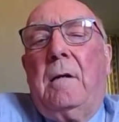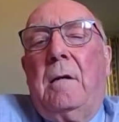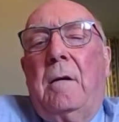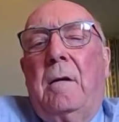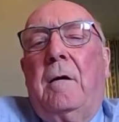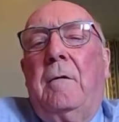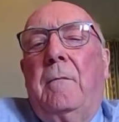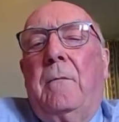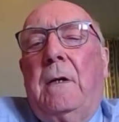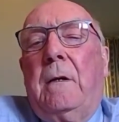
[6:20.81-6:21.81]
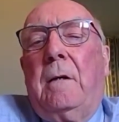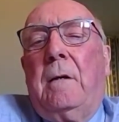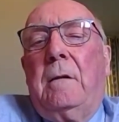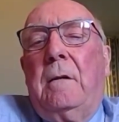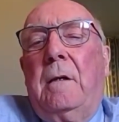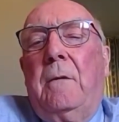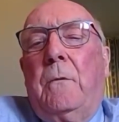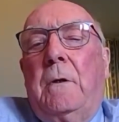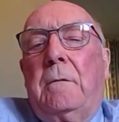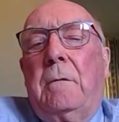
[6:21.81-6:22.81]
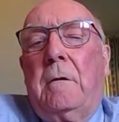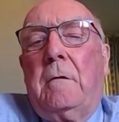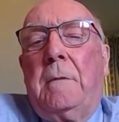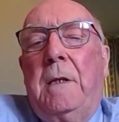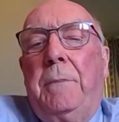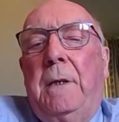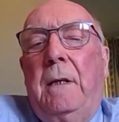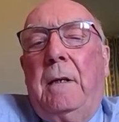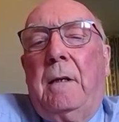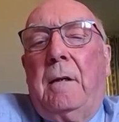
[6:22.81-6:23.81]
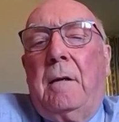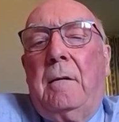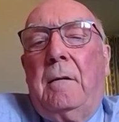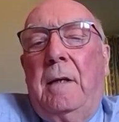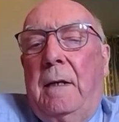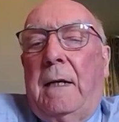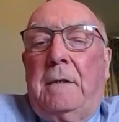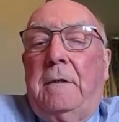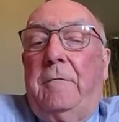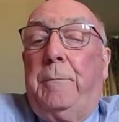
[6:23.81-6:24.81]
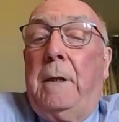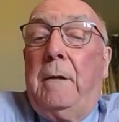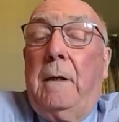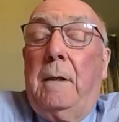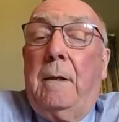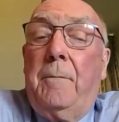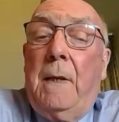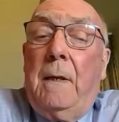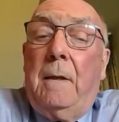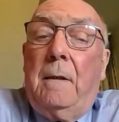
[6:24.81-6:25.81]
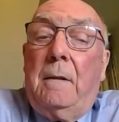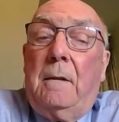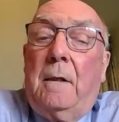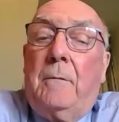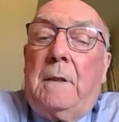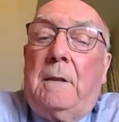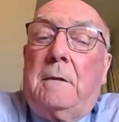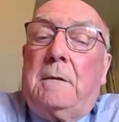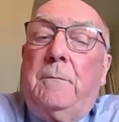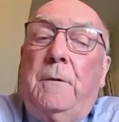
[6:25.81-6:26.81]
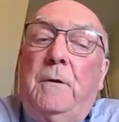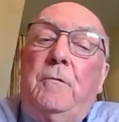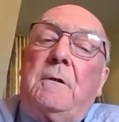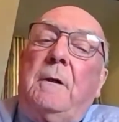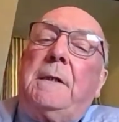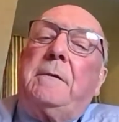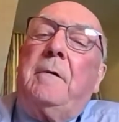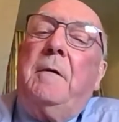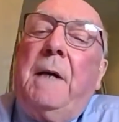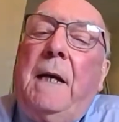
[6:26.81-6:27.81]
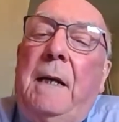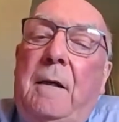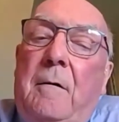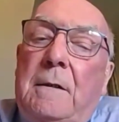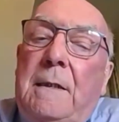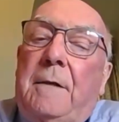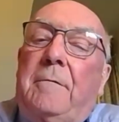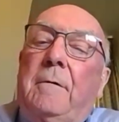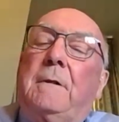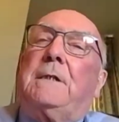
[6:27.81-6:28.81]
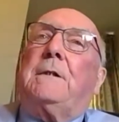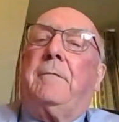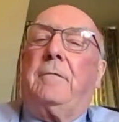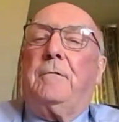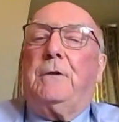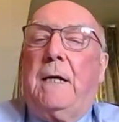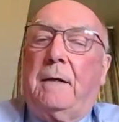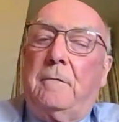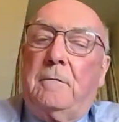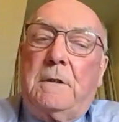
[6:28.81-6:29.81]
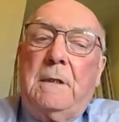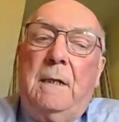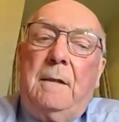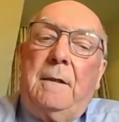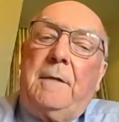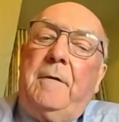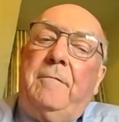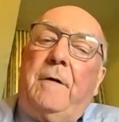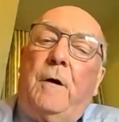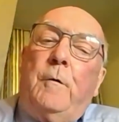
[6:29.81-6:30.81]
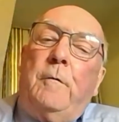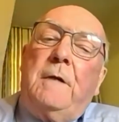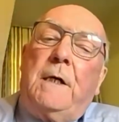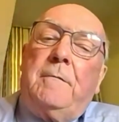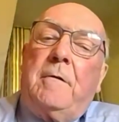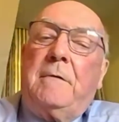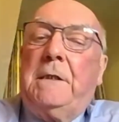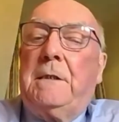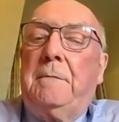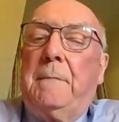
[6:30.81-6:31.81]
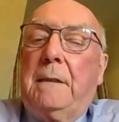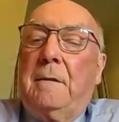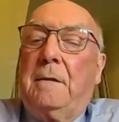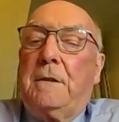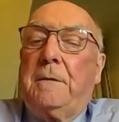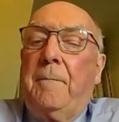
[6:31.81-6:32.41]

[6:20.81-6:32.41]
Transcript: Although we are in what would normally be our inactive period, I would ask that we all try to remain in contact through the several channels that have evolved over recent months.